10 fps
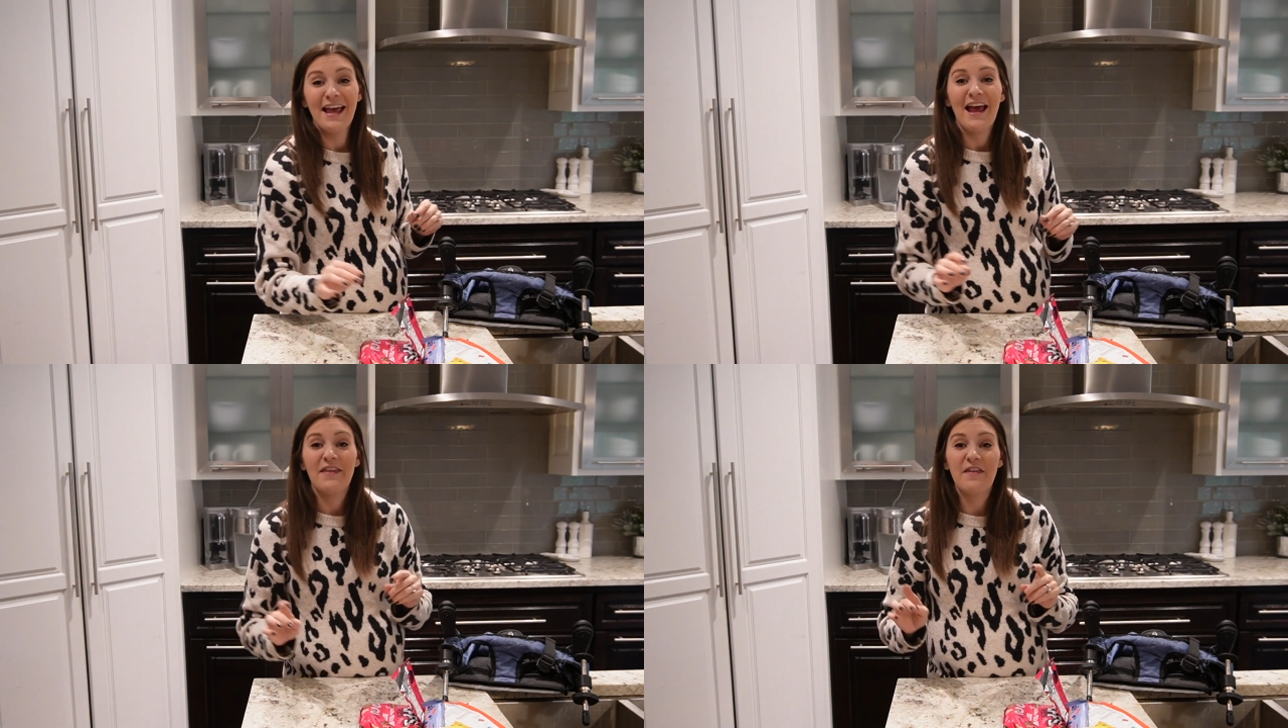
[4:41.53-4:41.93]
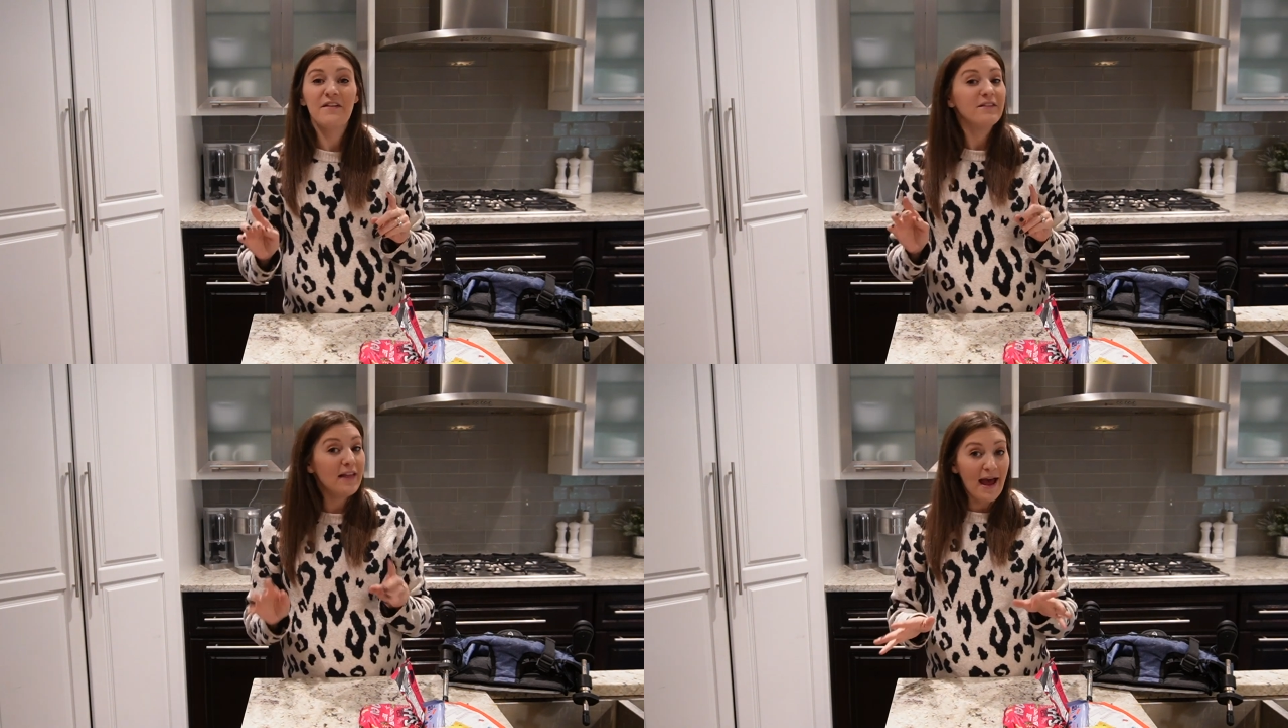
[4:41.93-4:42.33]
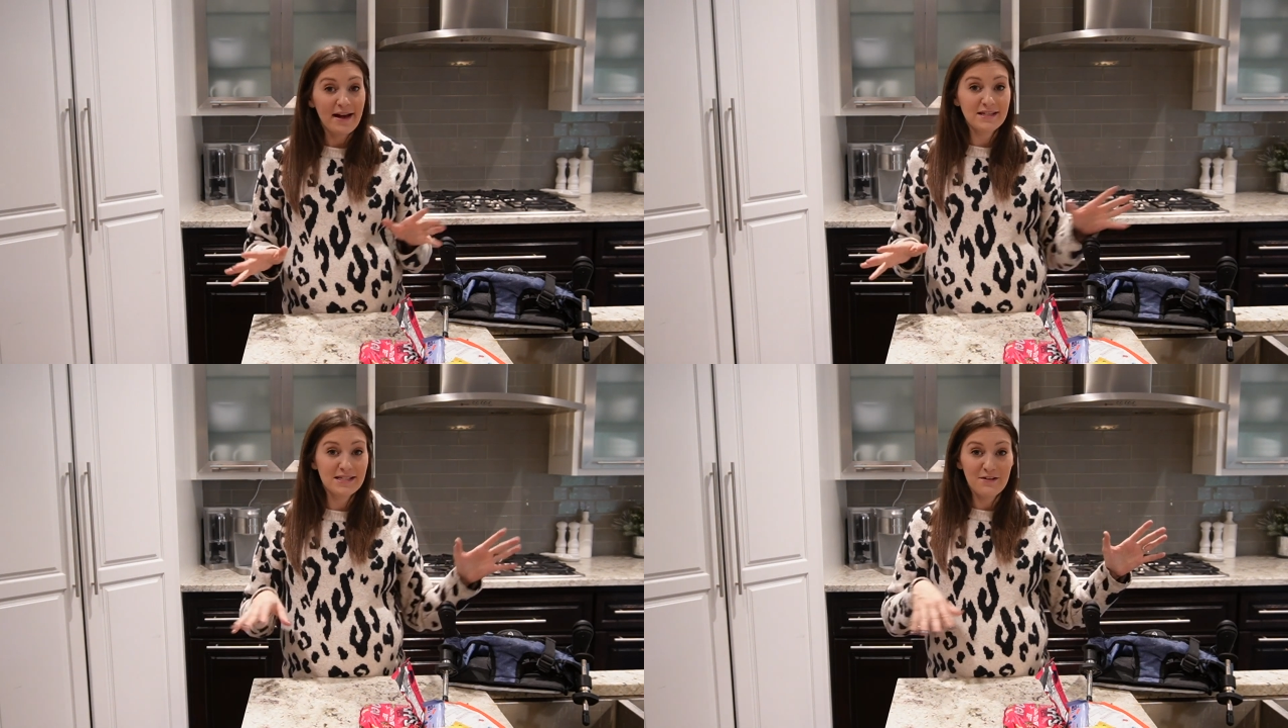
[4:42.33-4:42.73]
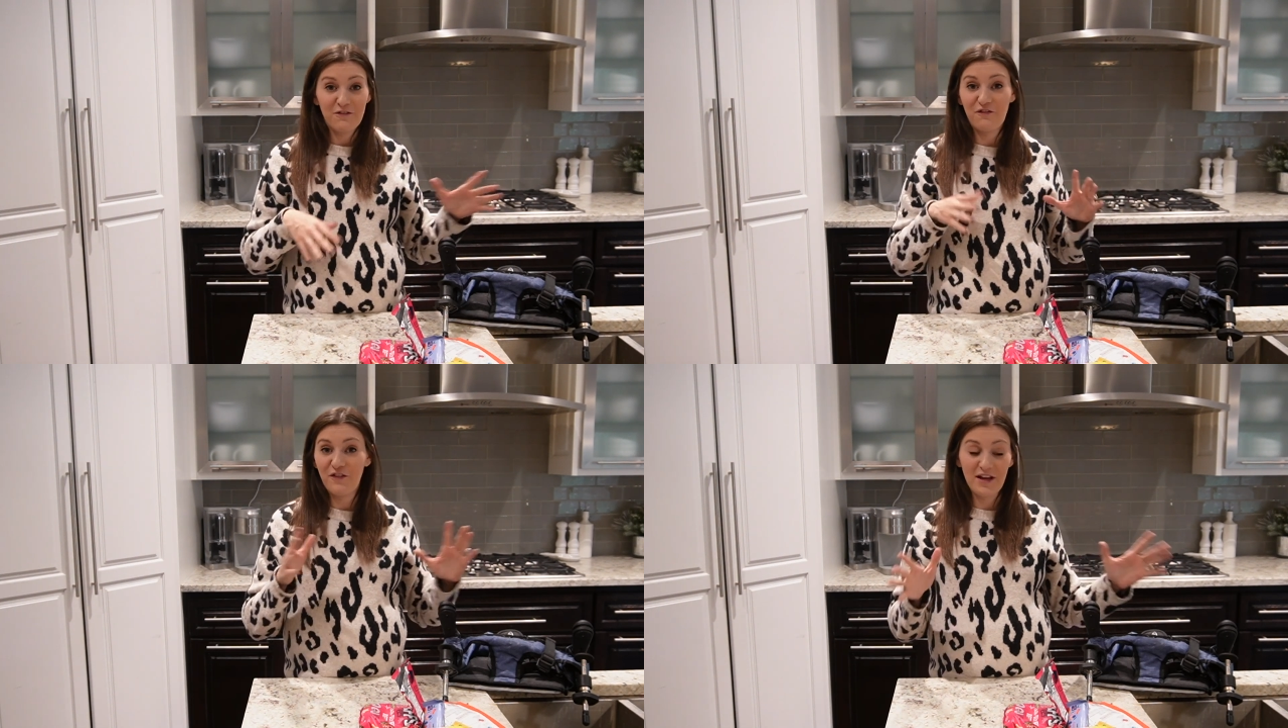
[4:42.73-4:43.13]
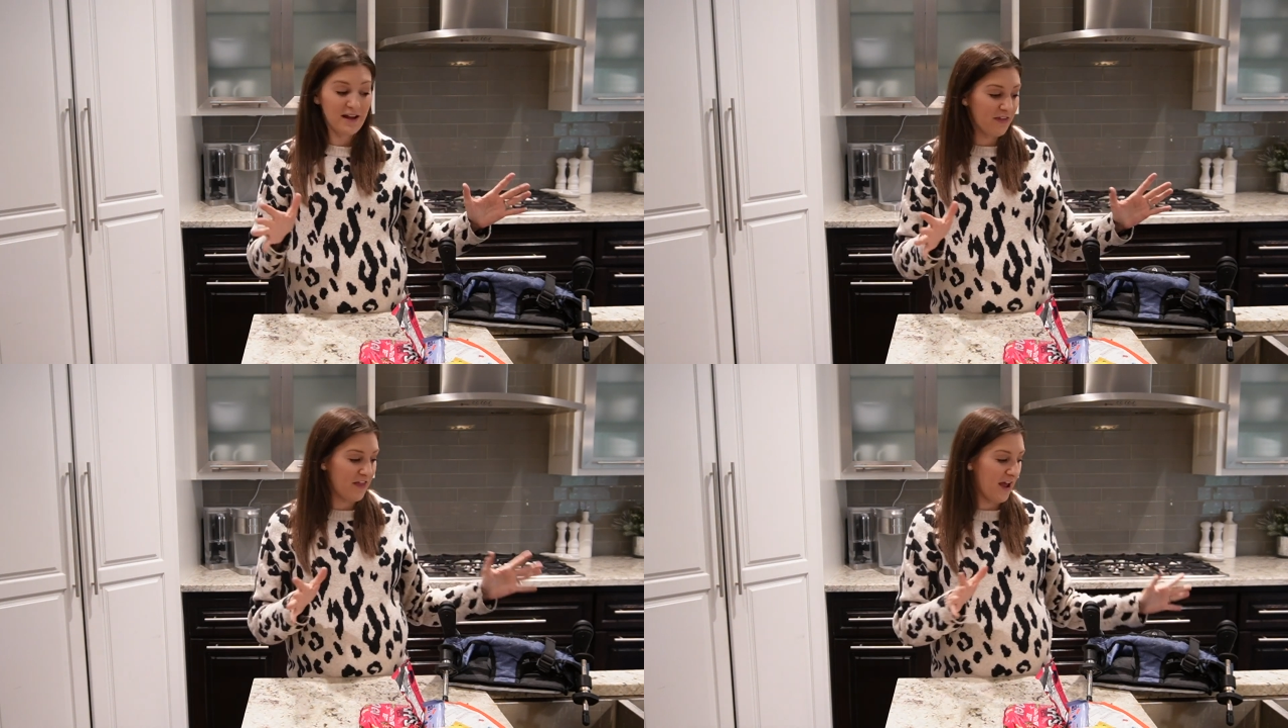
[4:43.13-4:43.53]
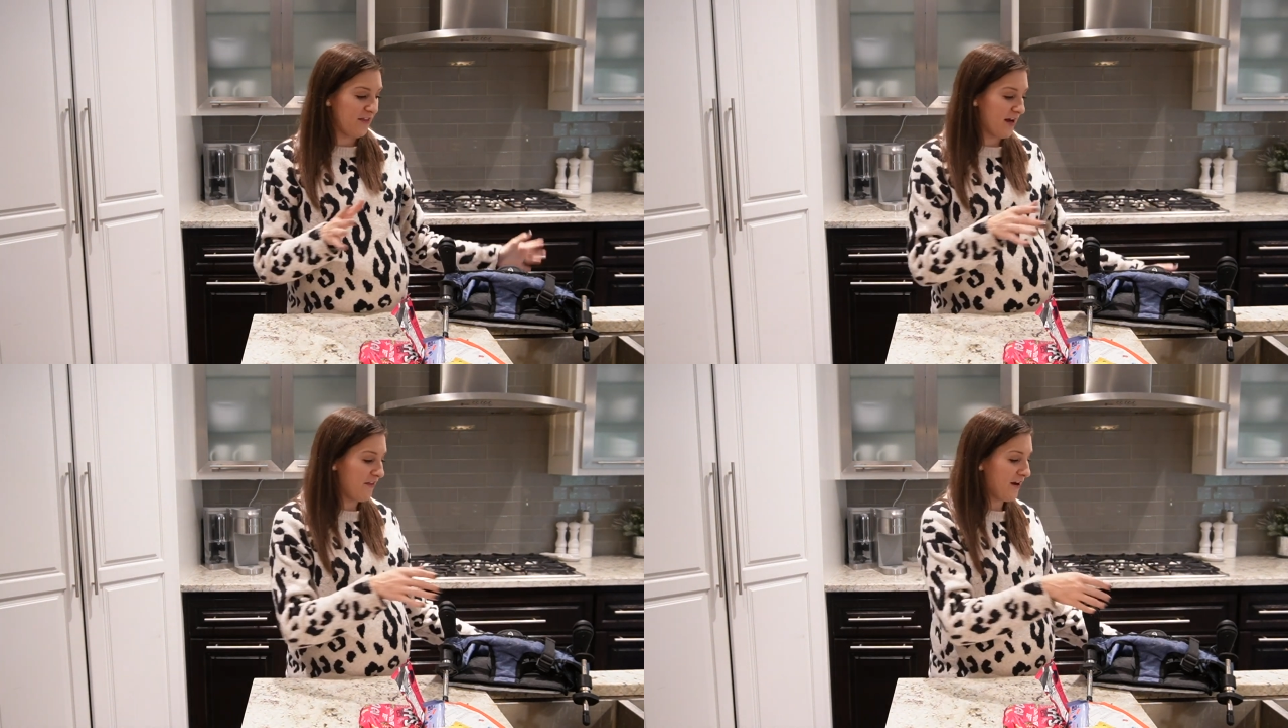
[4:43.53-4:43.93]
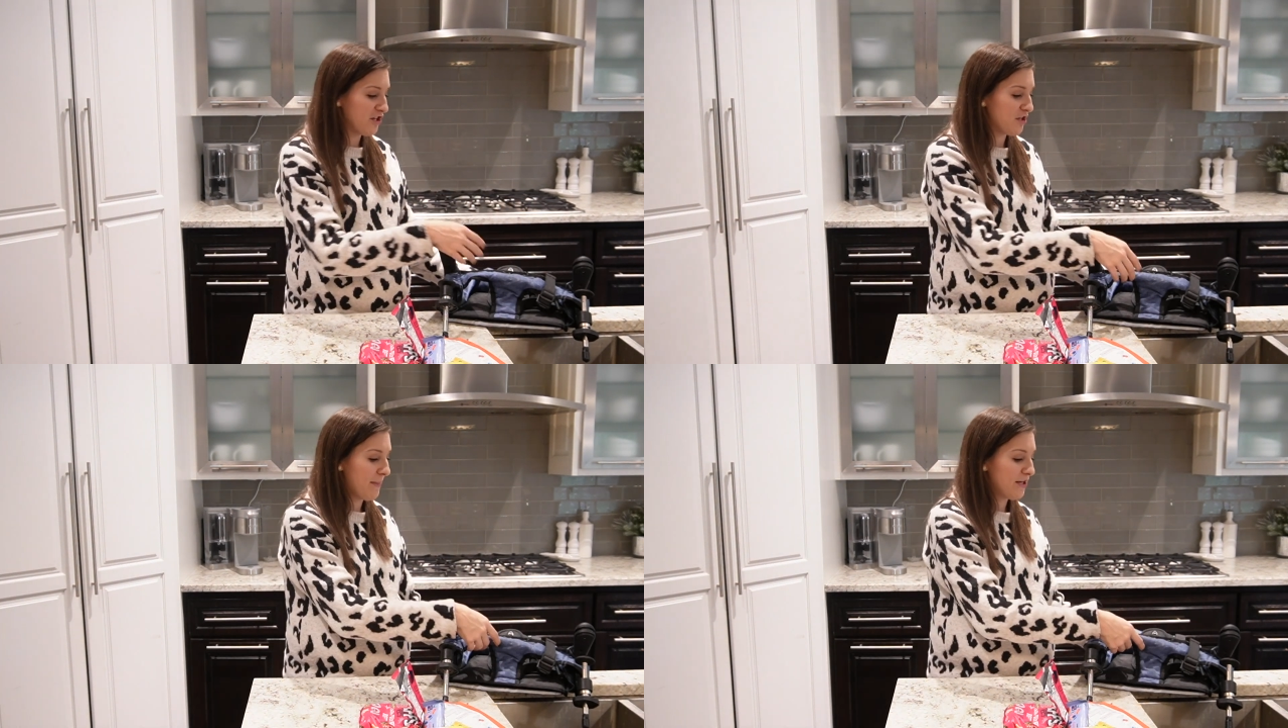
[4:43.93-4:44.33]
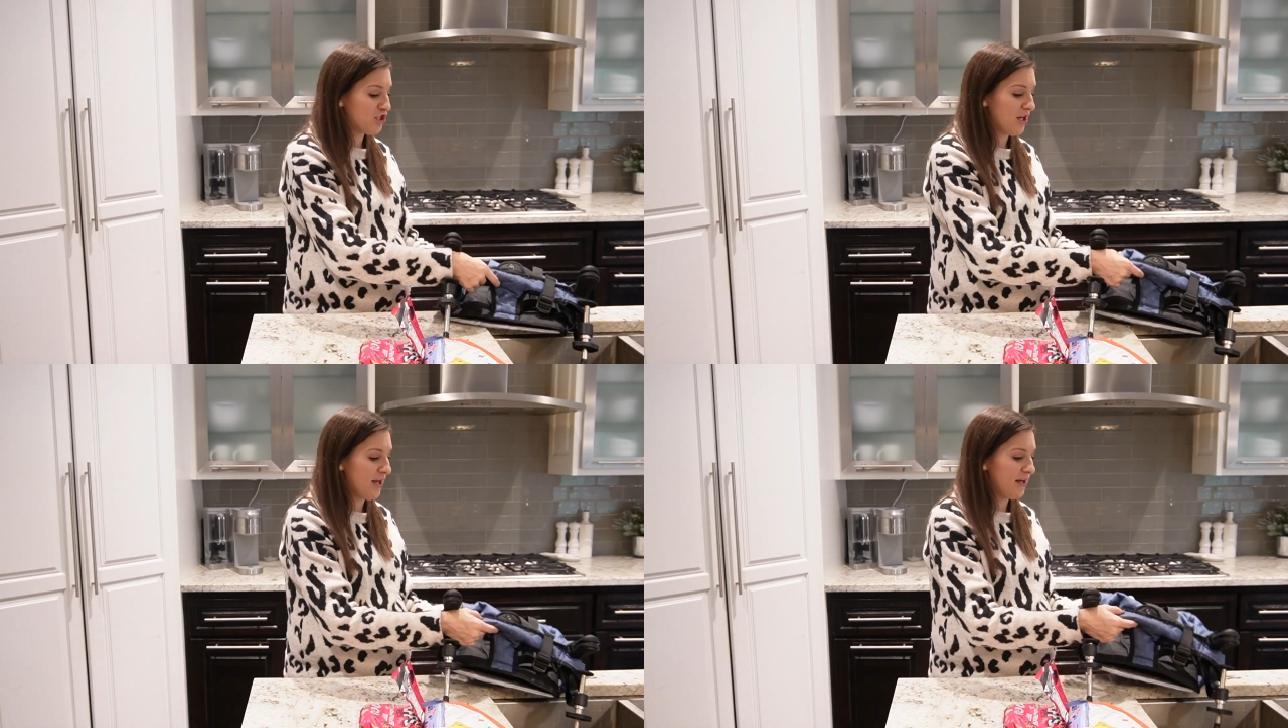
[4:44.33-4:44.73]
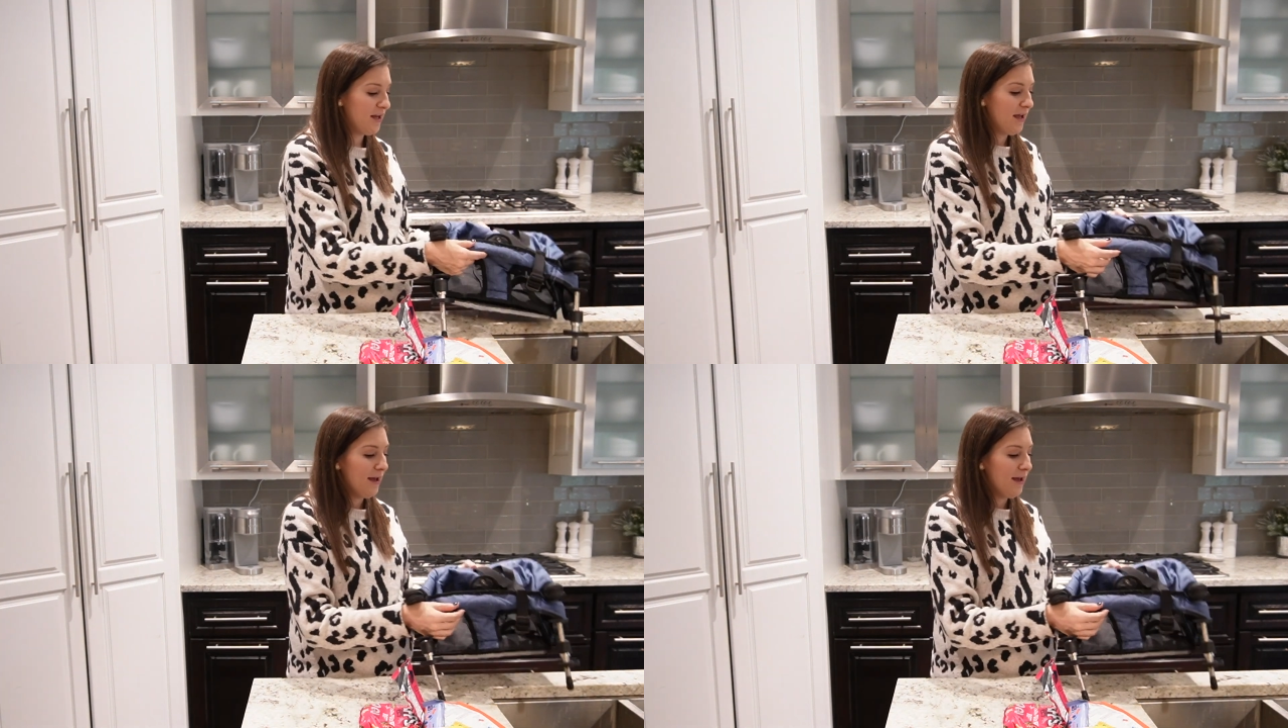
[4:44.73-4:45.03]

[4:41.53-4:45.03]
And then the last feeding thing that I thought I should mention,